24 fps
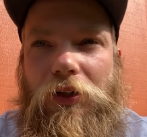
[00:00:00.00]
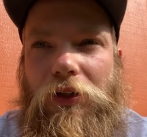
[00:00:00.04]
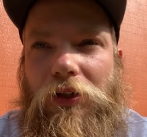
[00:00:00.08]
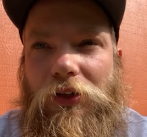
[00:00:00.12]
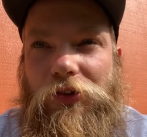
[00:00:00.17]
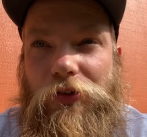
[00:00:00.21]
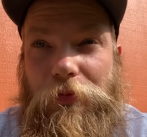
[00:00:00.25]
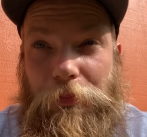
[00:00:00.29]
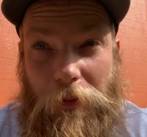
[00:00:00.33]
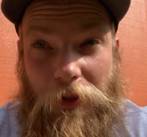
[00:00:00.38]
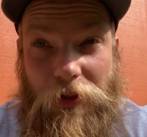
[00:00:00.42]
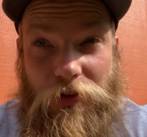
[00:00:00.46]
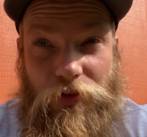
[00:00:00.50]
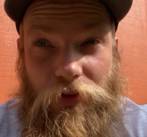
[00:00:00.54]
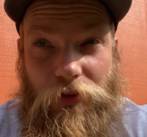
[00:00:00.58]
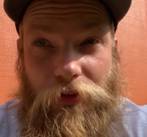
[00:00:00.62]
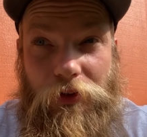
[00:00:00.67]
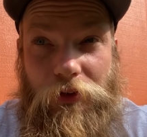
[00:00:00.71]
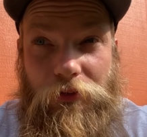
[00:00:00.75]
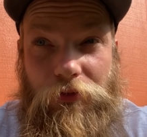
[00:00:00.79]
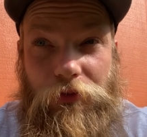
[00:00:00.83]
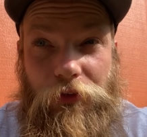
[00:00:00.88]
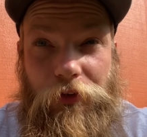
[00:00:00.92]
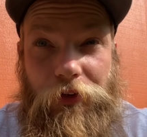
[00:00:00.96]

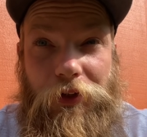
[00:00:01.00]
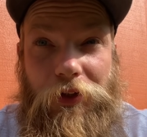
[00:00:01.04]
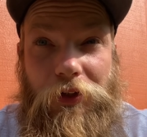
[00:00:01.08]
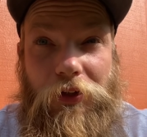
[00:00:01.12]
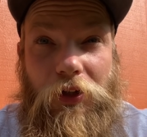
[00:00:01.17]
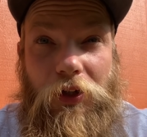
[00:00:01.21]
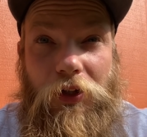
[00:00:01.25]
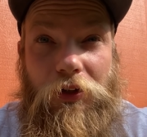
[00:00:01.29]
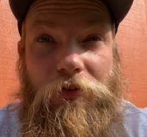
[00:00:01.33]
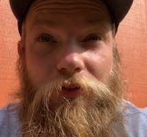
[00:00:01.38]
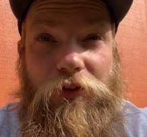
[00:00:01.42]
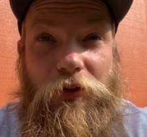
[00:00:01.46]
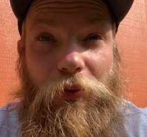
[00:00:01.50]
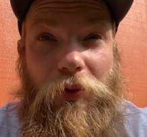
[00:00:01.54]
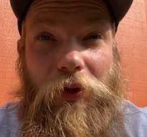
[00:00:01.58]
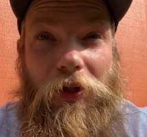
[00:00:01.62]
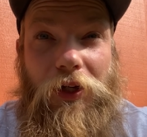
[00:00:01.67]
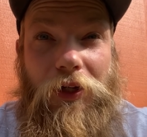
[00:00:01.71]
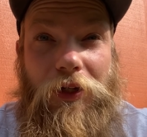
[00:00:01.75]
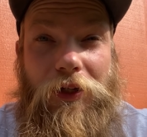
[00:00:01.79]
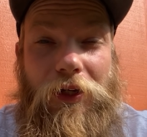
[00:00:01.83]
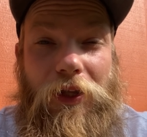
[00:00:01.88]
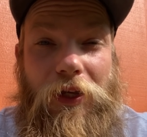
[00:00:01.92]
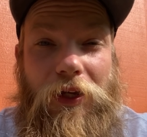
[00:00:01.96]
especially free enough to where
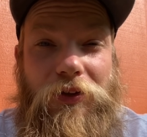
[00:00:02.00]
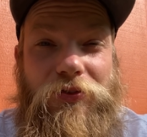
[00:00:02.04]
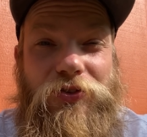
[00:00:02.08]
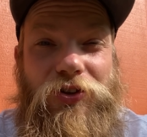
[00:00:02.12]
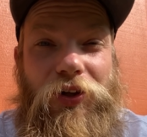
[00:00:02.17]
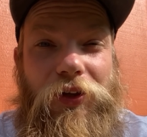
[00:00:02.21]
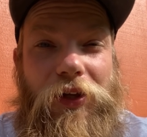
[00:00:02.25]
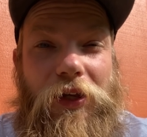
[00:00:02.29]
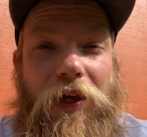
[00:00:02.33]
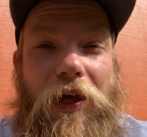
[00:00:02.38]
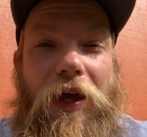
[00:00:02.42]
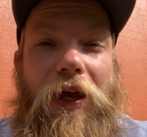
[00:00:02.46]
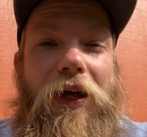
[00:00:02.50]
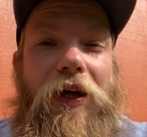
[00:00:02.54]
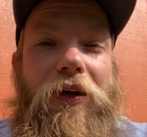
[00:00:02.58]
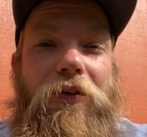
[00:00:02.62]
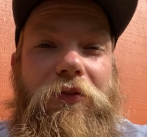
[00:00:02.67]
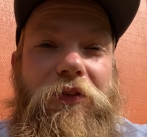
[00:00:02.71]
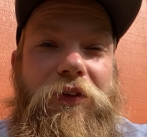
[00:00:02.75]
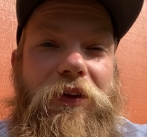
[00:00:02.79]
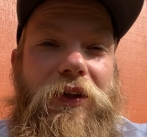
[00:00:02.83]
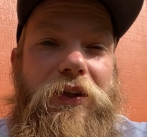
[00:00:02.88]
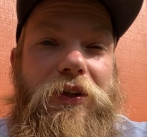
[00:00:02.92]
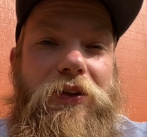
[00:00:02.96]
I can actually have
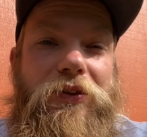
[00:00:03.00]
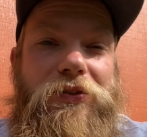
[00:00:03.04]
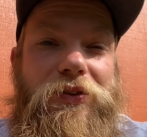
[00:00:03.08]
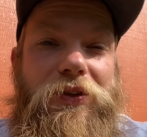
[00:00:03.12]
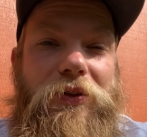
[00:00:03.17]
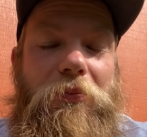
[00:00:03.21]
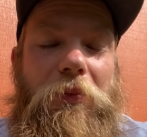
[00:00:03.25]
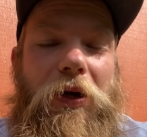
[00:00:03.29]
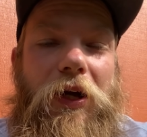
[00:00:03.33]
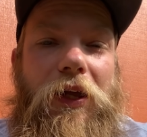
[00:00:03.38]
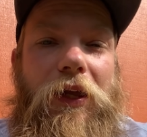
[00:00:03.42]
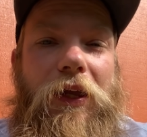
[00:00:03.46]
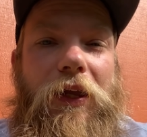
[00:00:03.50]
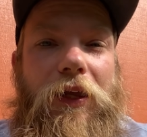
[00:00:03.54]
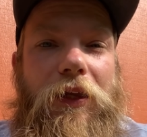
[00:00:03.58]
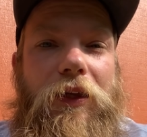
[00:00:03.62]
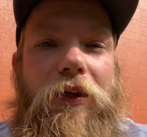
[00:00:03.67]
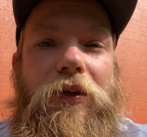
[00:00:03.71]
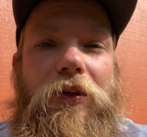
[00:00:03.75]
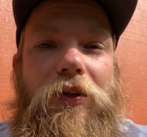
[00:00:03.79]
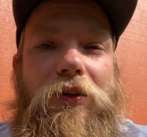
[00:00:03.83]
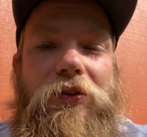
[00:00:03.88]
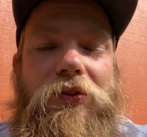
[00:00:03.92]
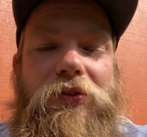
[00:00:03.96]
things in my
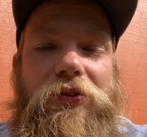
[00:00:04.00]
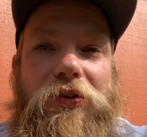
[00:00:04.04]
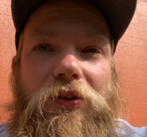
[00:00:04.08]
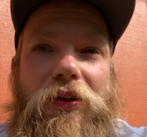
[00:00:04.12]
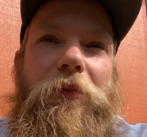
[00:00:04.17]
hands.